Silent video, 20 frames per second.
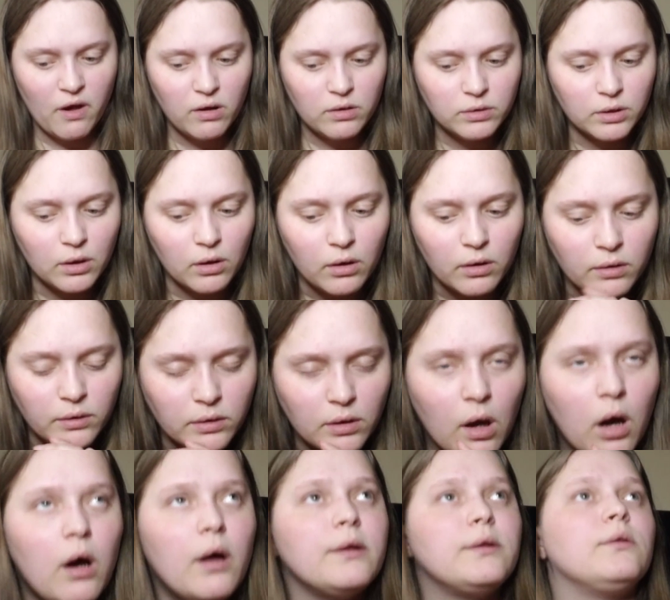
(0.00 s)
There are
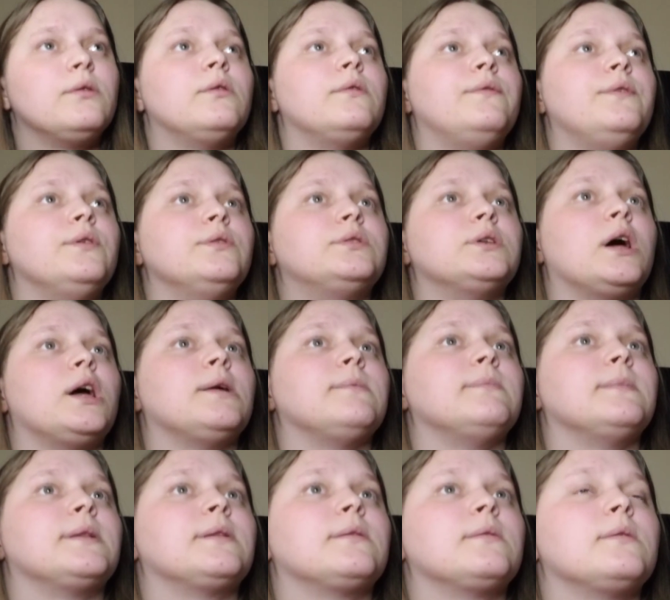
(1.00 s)
also a few
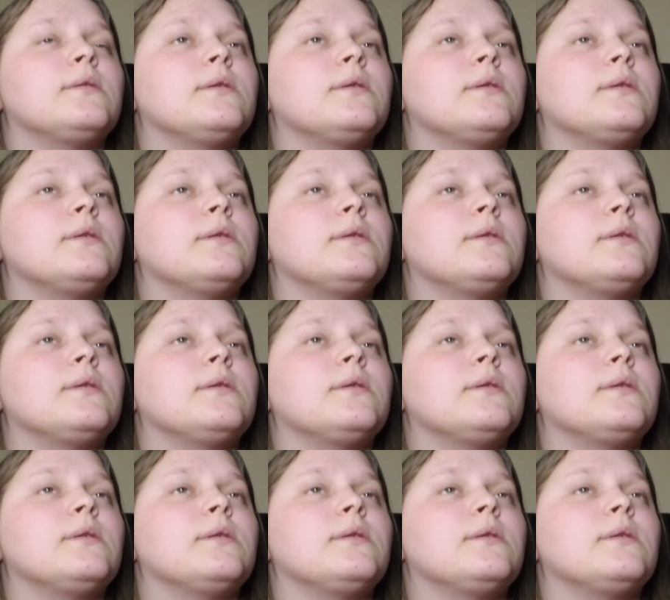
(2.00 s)
times